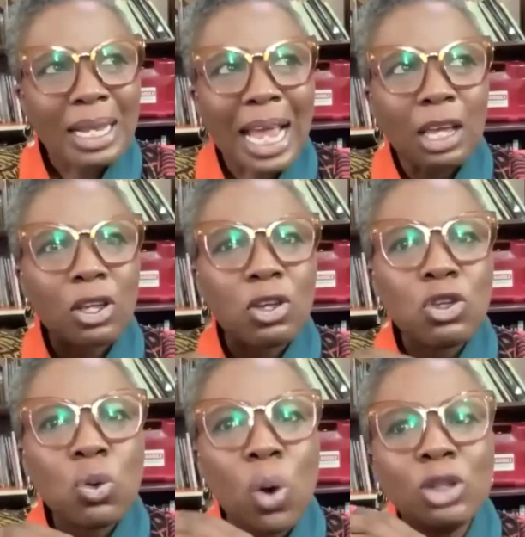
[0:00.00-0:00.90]
Like,
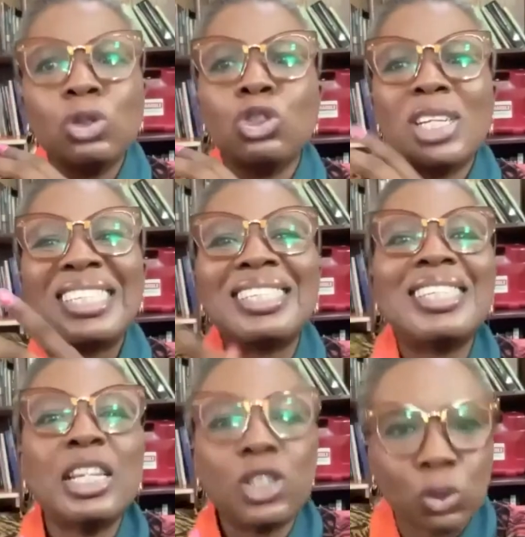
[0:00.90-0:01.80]
you want to
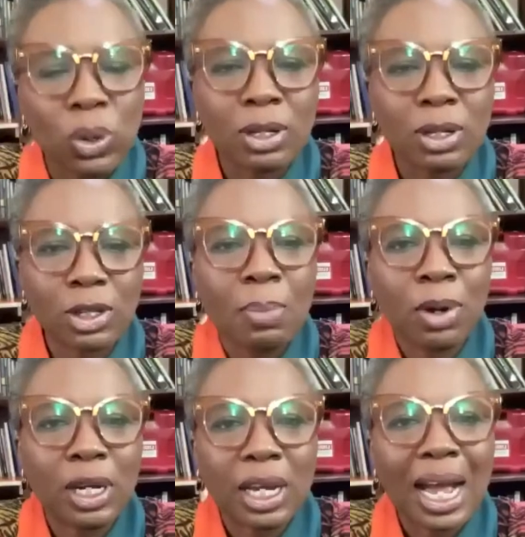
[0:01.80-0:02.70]
just sit with
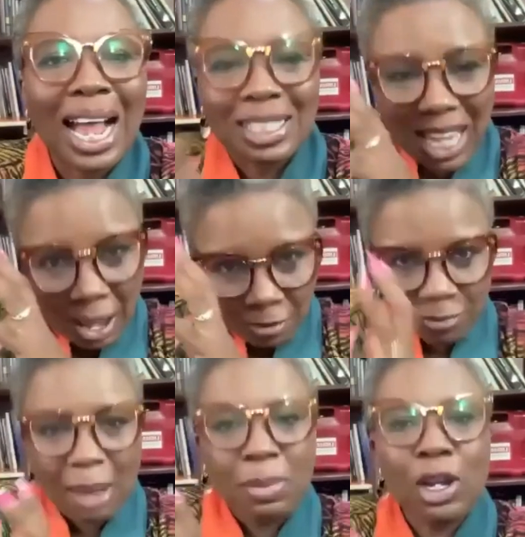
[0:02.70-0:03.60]
somebody as a
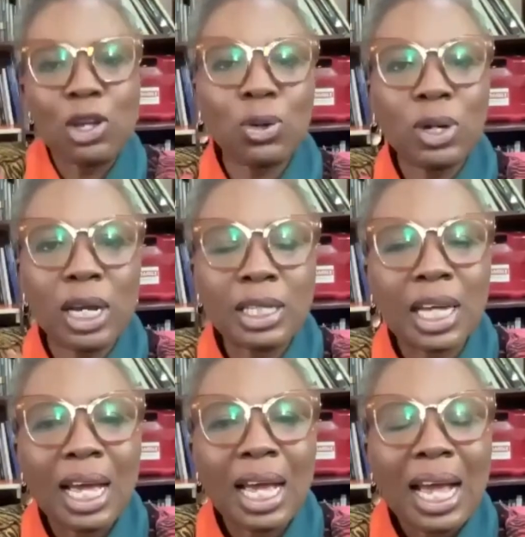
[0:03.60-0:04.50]
family unit,
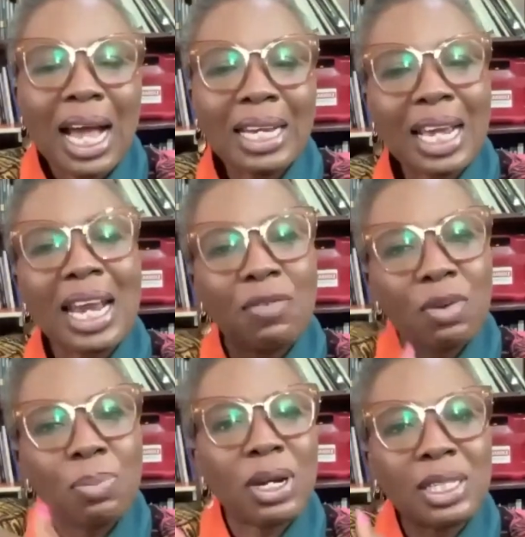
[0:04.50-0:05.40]
and then
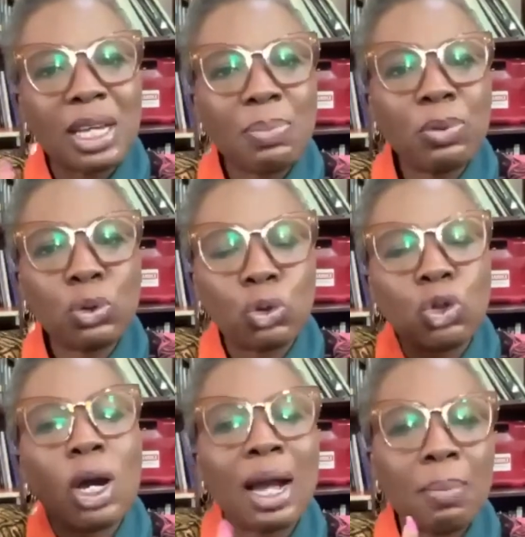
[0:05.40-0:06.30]
everybody is able to
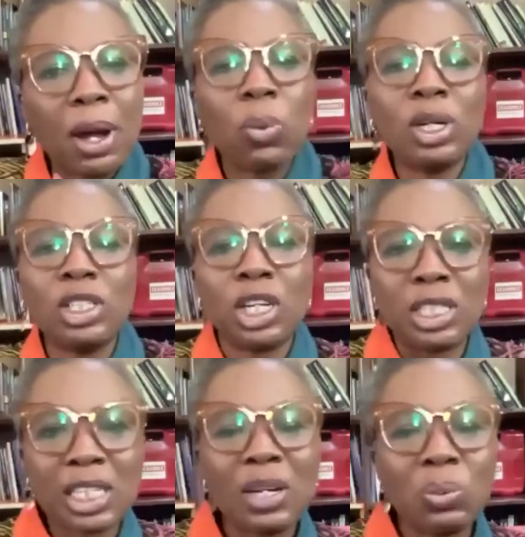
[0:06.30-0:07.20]
talk about what they're
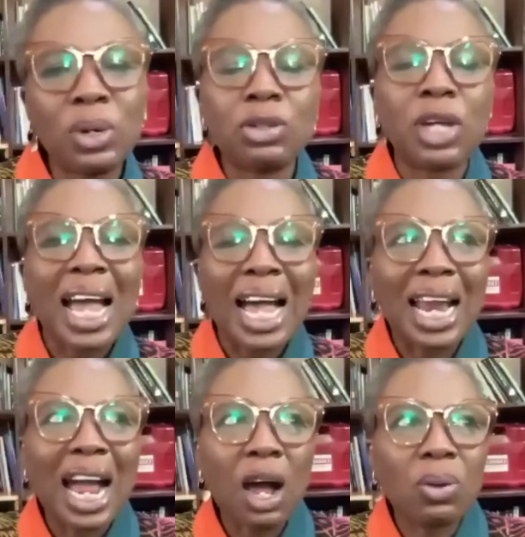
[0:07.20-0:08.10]
dealing with
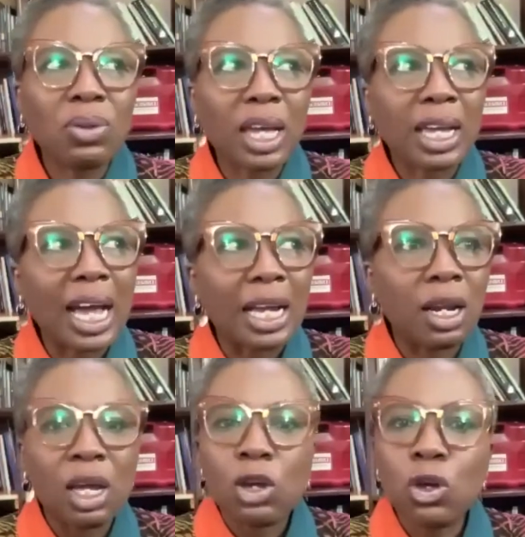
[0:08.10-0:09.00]
and how they can,